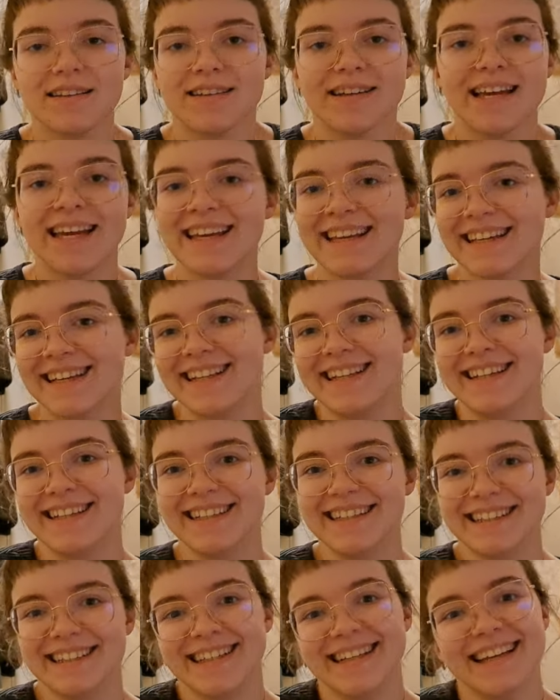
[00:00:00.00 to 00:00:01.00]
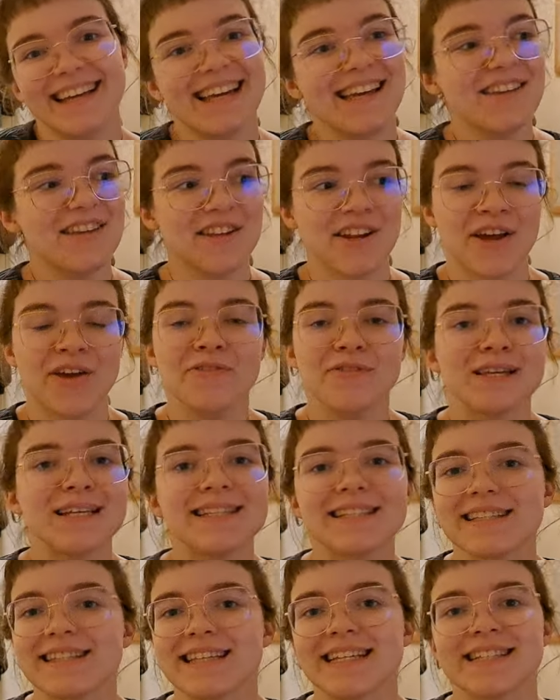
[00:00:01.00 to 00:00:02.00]
you know,
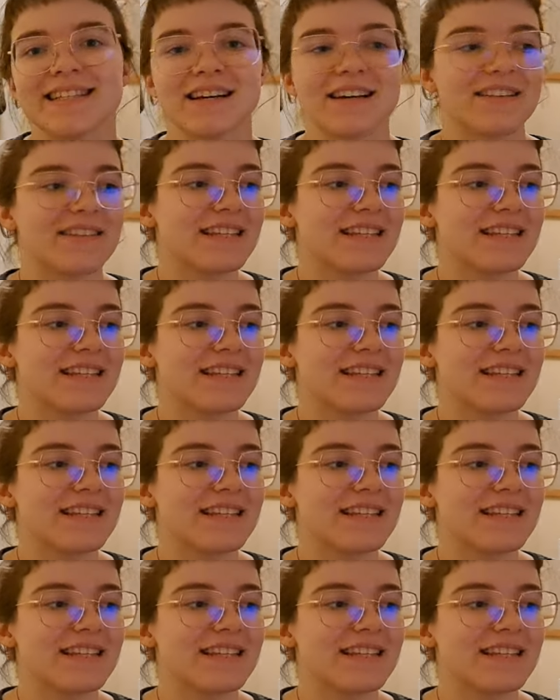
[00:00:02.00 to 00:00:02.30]
these are